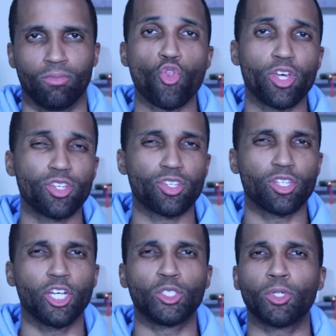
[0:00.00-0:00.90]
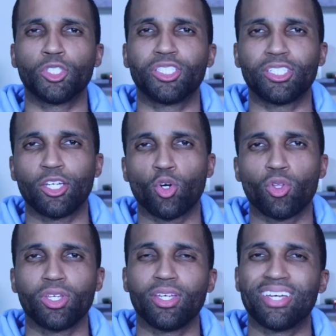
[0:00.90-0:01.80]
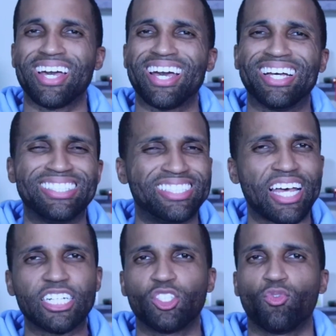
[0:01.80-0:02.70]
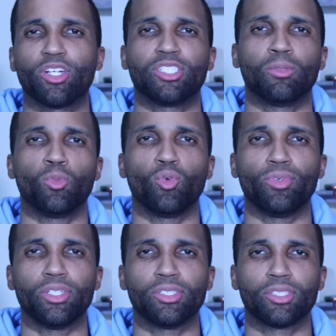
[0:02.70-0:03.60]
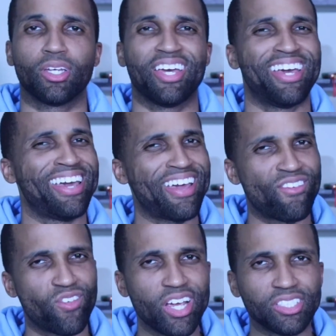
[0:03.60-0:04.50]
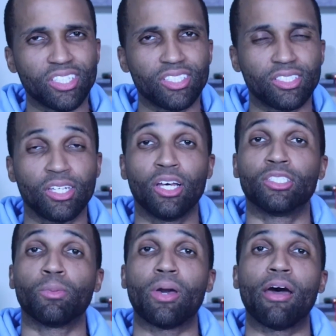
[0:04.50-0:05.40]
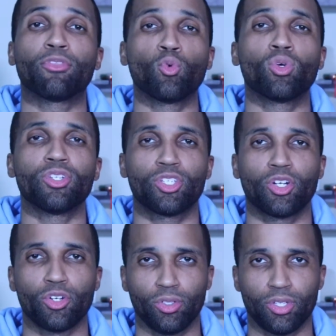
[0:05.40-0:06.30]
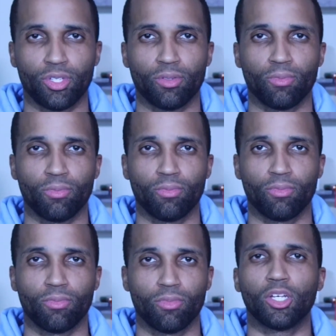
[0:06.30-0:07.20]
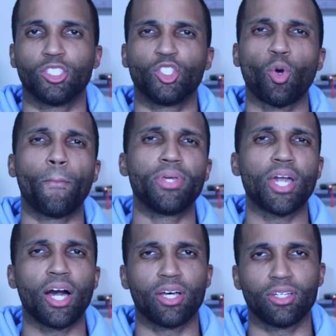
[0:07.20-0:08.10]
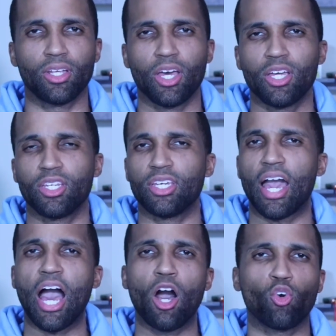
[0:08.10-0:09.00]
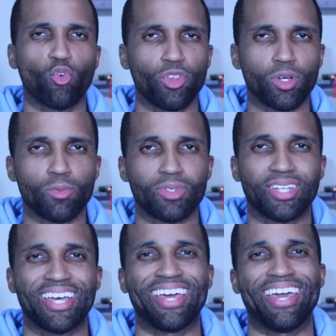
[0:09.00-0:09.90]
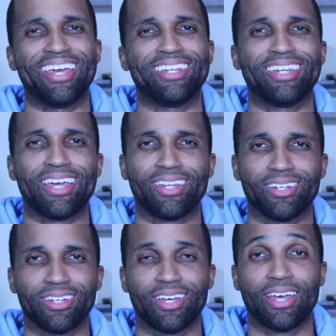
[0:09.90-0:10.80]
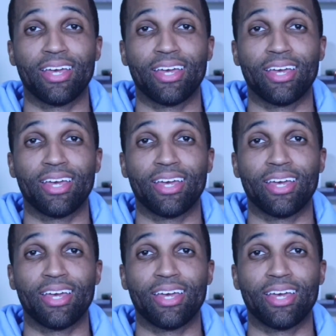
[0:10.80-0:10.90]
This is what you see in all the science fiction movies and raises some ethical concerns. So beyond the algorithms and data,